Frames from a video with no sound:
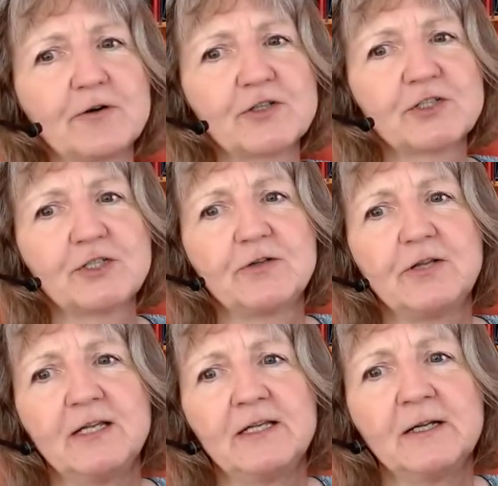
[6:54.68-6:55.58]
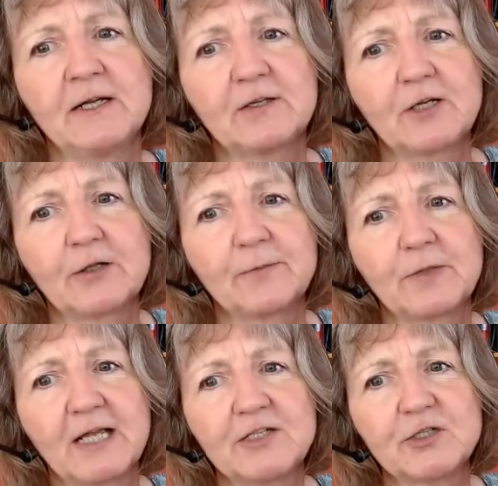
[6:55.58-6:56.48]
to the color
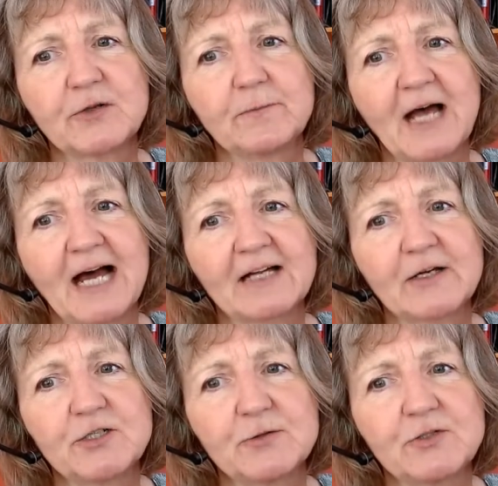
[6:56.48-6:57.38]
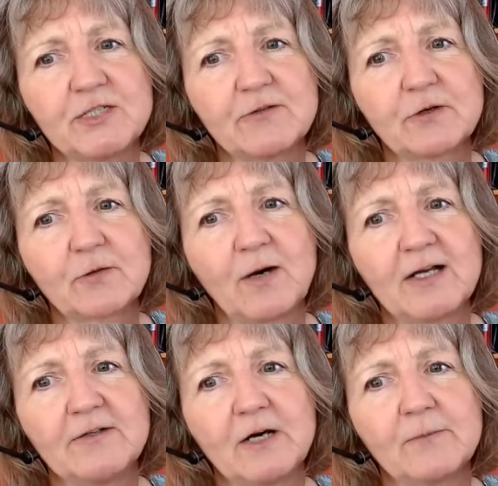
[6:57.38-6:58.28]
plates at the back. As you see, there are quite a
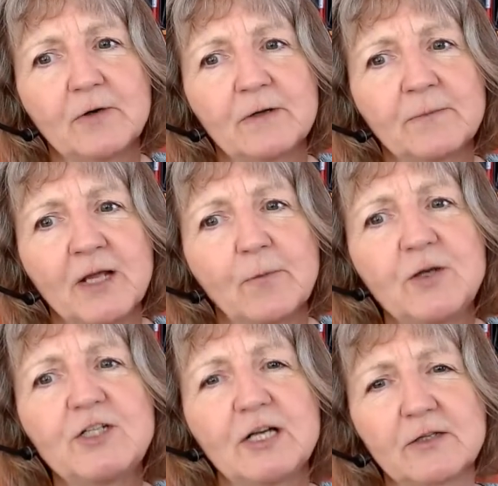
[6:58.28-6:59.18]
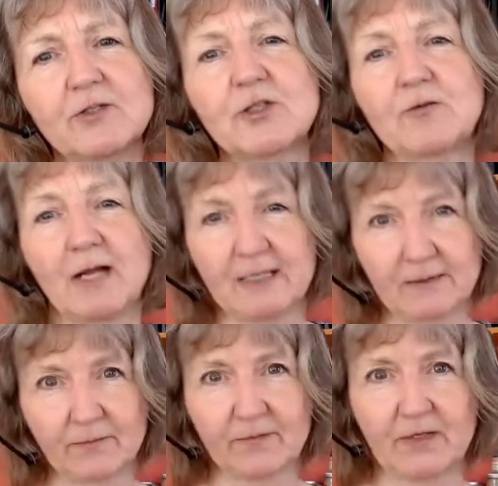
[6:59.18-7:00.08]
number, which illustrate
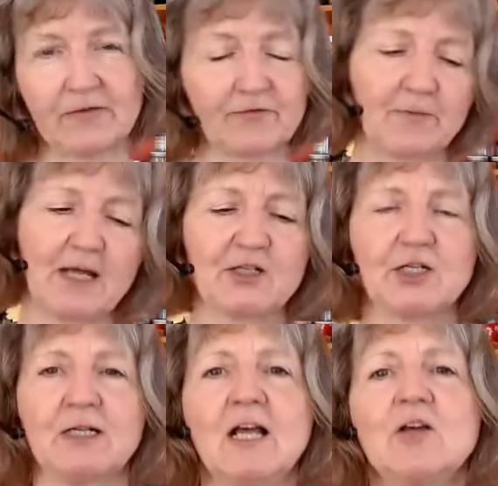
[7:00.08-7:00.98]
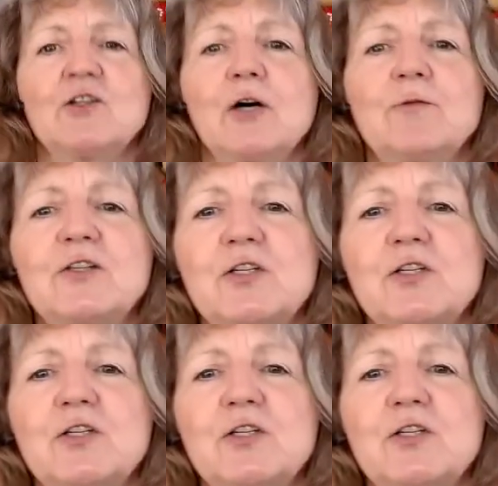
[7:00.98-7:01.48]
the information. So this is